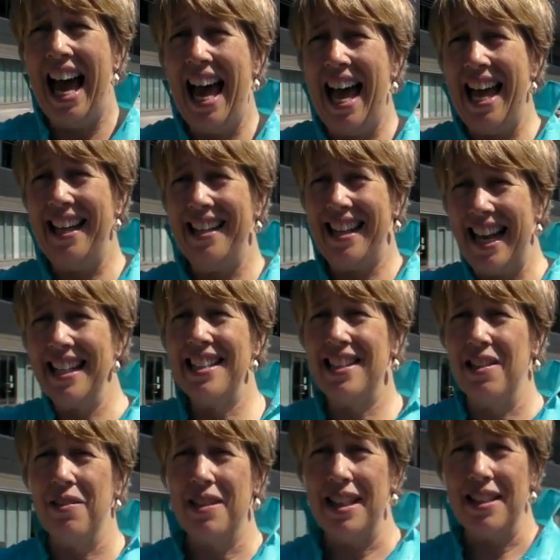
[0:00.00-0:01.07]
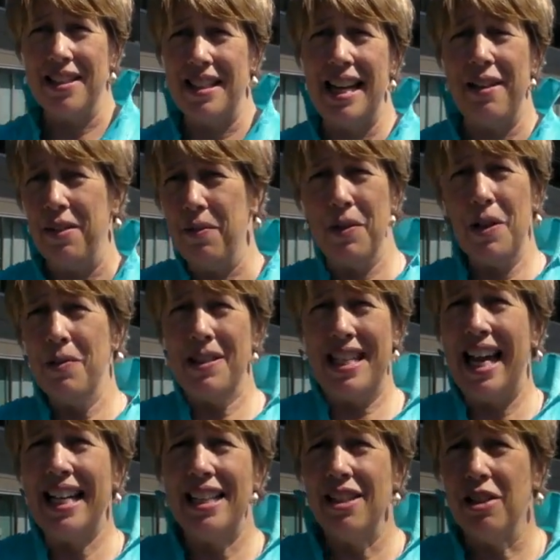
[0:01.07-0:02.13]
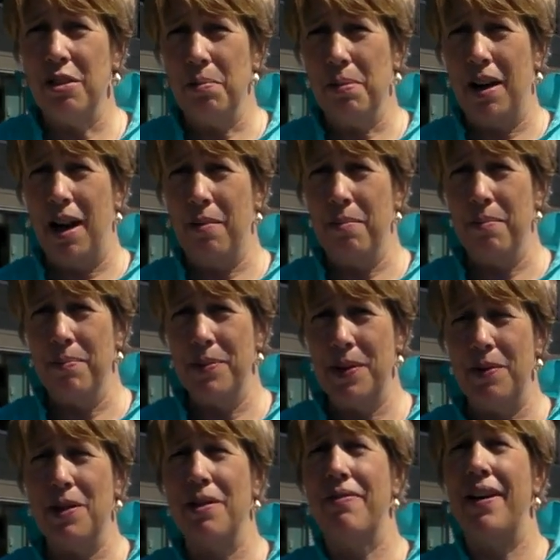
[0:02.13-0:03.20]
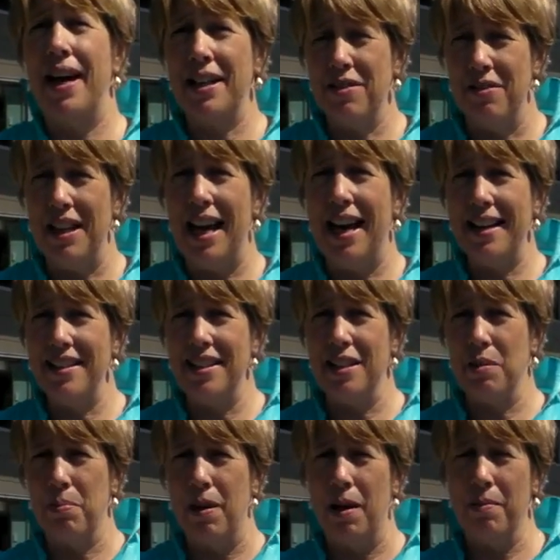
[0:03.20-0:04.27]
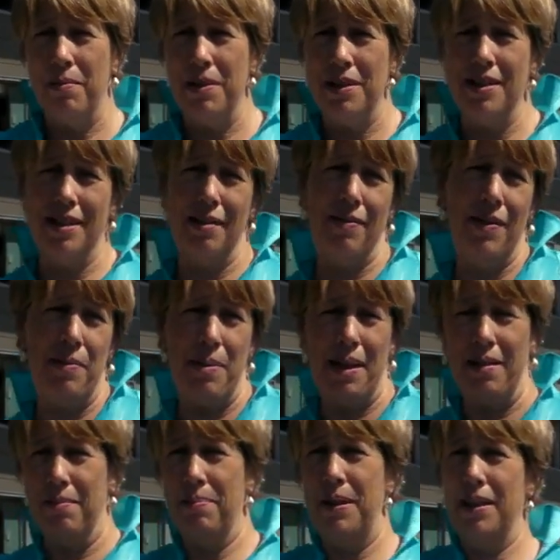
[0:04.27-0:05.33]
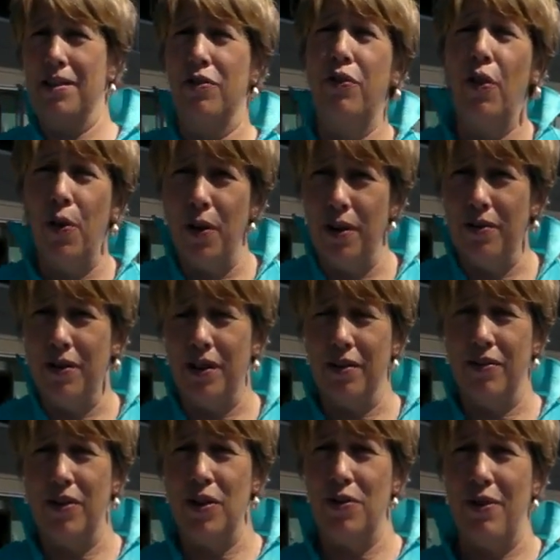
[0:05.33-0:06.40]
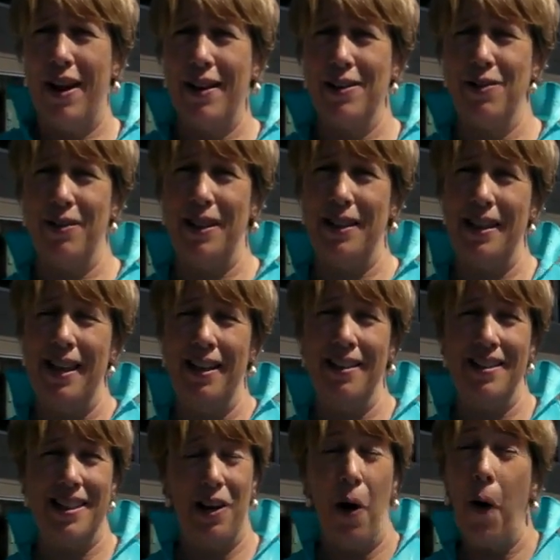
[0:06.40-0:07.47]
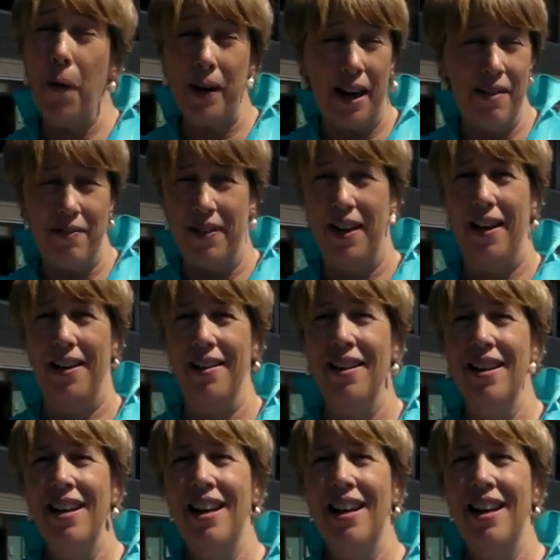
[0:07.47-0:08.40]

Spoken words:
and that slowed things down. There were no technical problems. There was a factory access problem. It's as if you picked Ford for your first factory, and then you said, okay, fine,